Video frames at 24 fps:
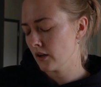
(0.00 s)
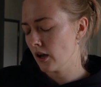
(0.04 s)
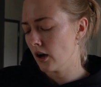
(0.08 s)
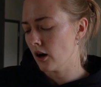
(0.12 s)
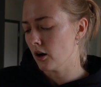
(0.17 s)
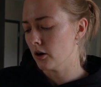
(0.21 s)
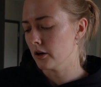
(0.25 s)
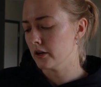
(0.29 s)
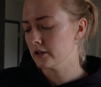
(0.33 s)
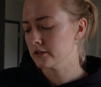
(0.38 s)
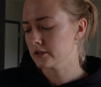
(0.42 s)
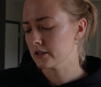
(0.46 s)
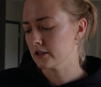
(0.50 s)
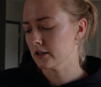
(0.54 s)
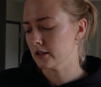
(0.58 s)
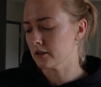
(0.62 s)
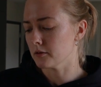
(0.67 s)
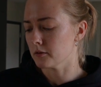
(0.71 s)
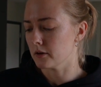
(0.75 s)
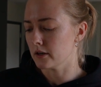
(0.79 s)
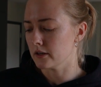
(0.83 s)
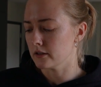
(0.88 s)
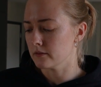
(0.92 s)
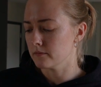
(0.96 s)
Oh, here's another
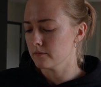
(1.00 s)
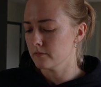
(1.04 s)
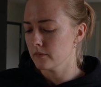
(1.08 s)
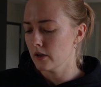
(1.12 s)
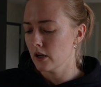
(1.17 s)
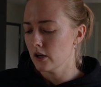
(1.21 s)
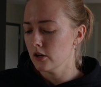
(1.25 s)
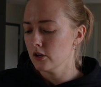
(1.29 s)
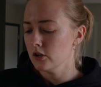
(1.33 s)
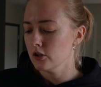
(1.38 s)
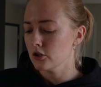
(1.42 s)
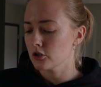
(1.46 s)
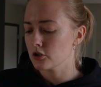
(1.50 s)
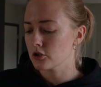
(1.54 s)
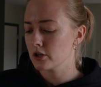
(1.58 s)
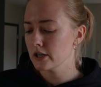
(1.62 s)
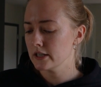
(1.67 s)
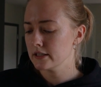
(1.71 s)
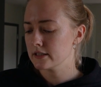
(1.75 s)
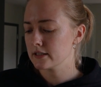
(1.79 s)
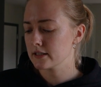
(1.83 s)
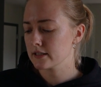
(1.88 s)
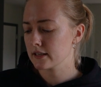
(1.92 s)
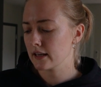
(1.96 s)
one.
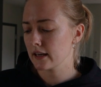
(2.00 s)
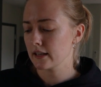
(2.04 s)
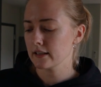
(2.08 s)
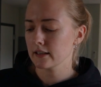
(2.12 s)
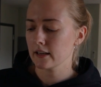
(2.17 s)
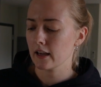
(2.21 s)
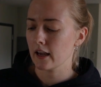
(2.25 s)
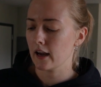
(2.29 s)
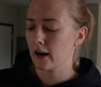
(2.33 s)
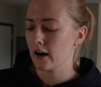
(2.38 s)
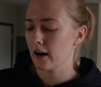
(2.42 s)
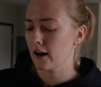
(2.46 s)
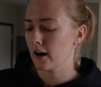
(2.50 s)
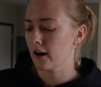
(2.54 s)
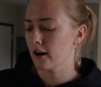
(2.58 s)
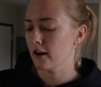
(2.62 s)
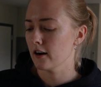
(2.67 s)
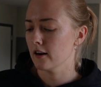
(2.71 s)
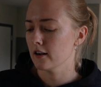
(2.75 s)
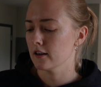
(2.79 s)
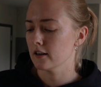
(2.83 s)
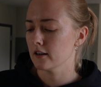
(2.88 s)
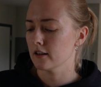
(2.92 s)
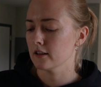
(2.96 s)
Treat skincare
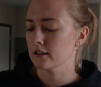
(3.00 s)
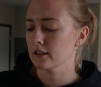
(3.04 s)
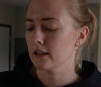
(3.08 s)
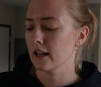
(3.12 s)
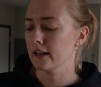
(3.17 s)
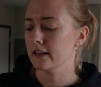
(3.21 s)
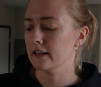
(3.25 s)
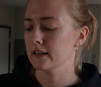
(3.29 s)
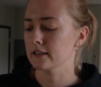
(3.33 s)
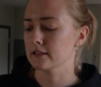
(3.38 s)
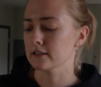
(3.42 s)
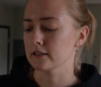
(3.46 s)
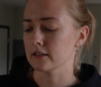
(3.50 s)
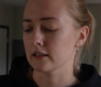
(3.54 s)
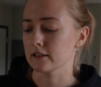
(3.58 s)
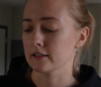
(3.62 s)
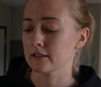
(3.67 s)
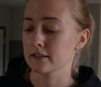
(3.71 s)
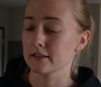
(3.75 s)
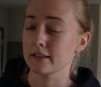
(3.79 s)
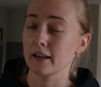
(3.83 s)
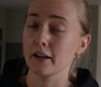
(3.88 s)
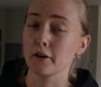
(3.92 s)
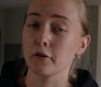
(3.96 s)
like it's a
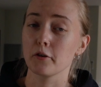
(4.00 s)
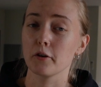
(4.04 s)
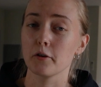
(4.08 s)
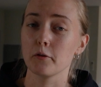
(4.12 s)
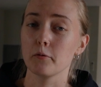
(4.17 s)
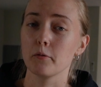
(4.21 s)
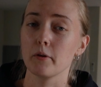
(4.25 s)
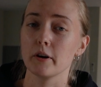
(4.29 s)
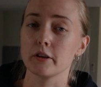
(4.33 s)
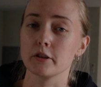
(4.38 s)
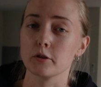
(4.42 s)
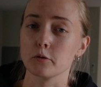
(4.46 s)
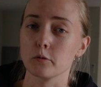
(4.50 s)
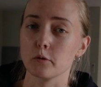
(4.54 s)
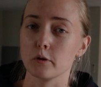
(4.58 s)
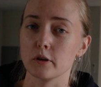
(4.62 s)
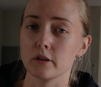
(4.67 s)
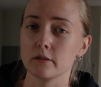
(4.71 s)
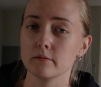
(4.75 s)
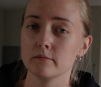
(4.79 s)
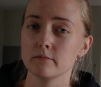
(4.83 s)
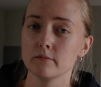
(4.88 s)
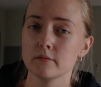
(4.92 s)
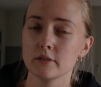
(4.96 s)
sacred
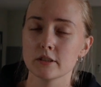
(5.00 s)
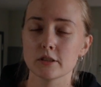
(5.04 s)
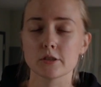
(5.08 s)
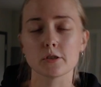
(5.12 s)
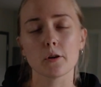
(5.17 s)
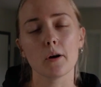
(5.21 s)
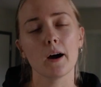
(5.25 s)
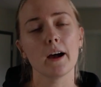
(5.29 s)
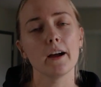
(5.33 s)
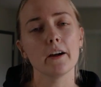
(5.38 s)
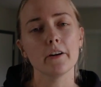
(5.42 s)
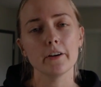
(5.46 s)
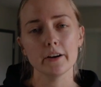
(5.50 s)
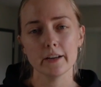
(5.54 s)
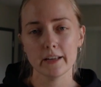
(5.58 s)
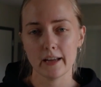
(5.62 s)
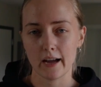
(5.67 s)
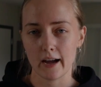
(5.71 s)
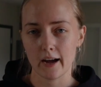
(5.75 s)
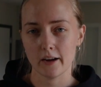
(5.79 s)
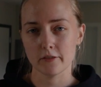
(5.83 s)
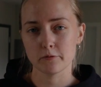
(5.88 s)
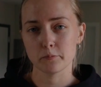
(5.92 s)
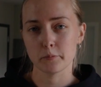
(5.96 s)
ritual. So I already
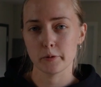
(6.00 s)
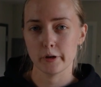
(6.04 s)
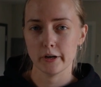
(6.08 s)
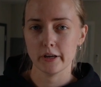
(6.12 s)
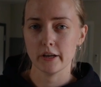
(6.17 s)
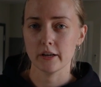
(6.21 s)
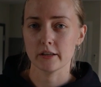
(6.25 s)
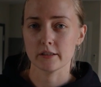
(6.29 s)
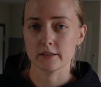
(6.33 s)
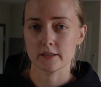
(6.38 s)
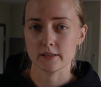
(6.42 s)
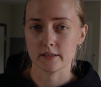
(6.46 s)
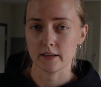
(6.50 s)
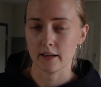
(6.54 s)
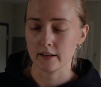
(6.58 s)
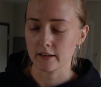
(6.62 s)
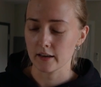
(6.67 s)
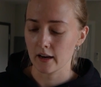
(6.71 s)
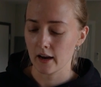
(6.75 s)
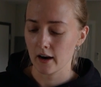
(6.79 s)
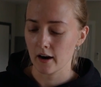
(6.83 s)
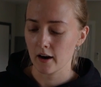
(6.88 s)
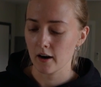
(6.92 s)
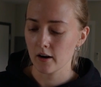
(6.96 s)
have pretty good
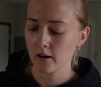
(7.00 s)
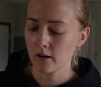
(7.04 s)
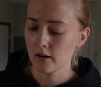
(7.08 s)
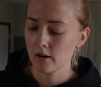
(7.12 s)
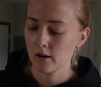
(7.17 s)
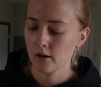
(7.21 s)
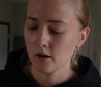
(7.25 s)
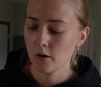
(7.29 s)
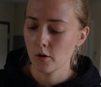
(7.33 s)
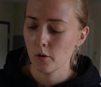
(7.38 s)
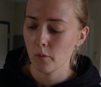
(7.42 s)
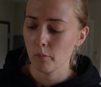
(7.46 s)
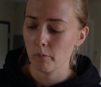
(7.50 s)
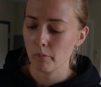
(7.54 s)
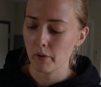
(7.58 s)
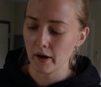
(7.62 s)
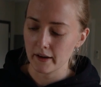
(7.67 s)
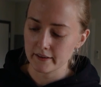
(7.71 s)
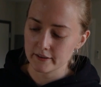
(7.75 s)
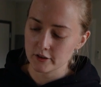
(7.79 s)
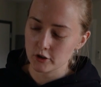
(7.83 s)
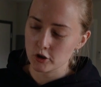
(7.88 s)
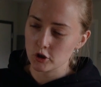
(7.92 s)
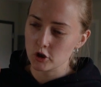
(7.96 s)
skincare,
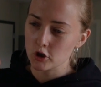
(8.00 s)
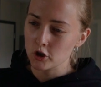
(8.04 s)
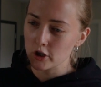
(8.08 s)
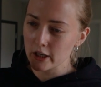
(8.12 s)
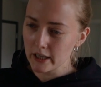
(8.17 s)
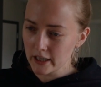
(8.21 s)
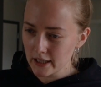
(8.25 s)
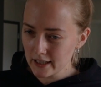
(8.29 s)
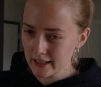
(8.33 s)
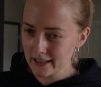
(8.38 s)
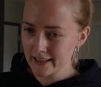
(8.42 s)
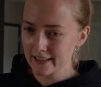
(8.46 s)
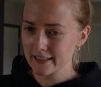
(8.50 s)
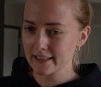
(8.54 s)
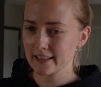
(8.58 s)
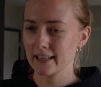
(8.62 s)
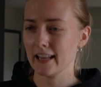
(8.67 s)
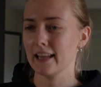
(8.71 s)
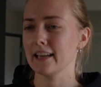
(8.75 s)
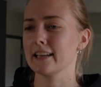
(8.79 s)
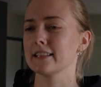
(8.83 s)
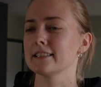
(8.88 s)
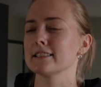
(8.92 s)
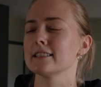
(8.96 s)
but treating it
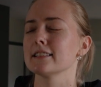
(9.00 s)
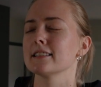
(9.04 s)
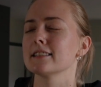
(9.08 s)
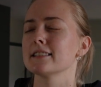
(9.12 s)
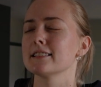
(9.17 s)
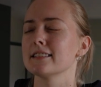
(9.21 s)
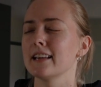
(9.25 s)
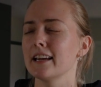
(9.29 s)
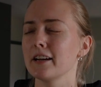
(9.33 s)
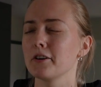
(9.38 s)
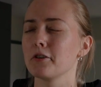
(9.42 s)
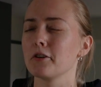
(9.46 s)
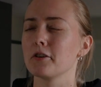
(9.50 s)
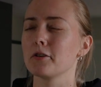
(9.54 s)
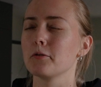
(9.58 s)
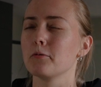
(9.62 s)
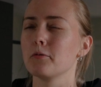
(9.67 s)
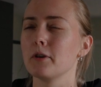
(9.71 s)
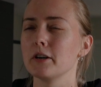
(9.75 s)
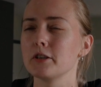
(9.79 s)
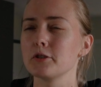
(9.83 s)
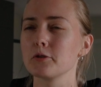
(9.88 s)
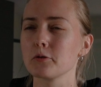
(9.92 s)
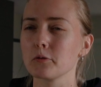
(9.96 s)
like it's a sacred
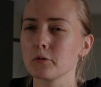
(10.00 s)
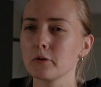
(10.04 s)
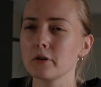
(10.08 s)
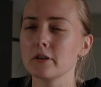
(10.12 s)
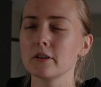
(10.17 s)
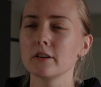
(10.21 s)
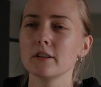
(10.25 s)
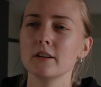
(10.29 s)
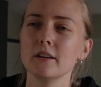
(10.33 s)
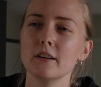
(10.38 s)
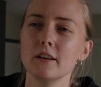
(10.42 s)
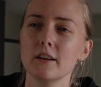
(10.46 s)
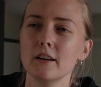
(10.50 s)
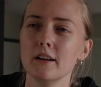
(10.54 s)
ritual